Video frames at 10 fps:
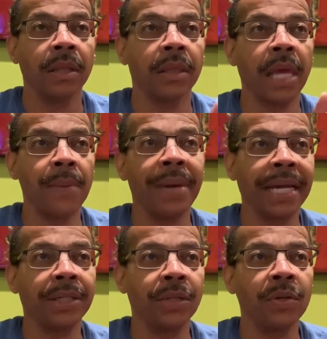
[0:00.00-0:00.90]
They
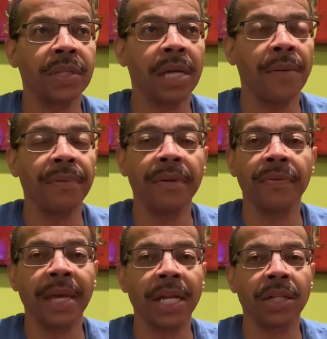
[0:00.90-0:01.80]
might do something
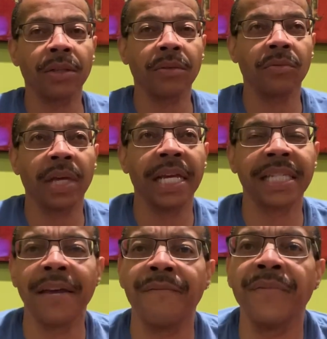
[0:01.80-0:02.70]
that it's
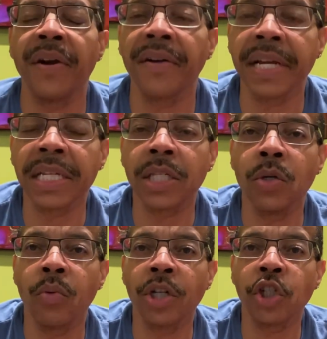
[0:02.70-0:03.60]
at variance to
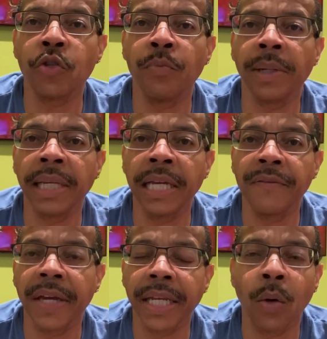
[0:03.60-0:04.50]
what you believe
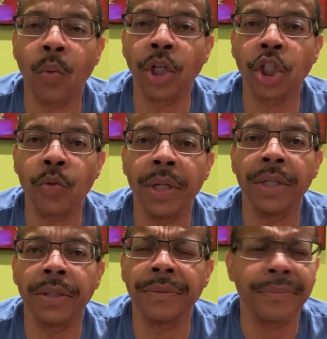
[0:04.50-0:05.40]
in and what you would
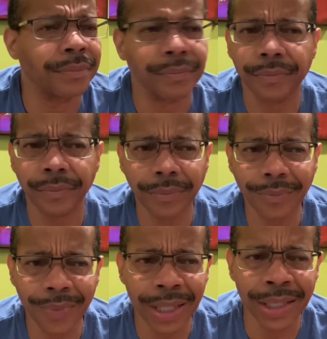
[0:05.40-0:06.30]
do.
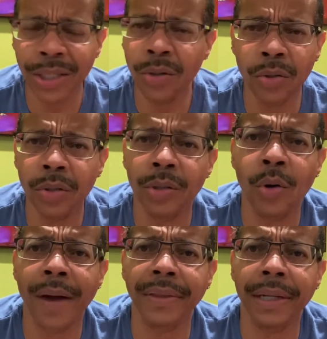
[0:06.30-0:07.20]
Don't go
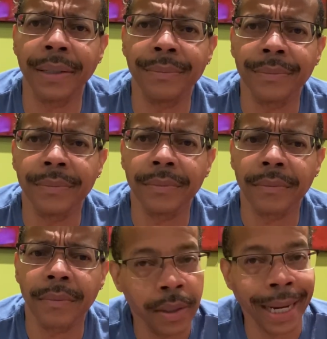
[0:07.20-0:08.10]
after them.
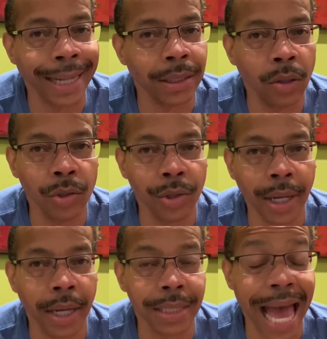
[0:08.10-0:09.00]
Now, I told you
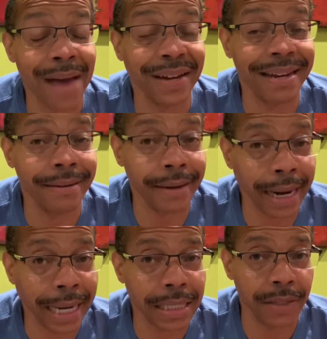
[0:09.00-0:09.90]
guys, I have a
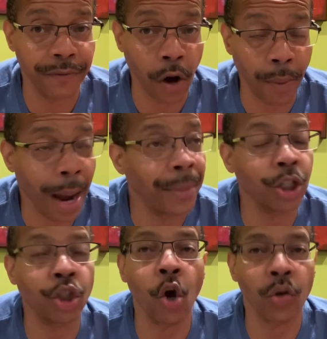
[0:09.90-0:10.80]
nasty vulgar. I'm a
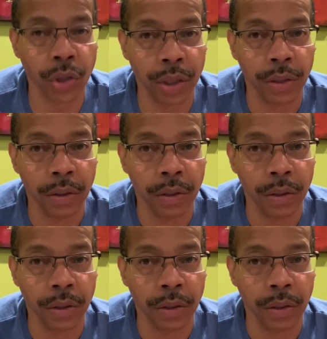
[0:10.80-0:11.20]
jokester.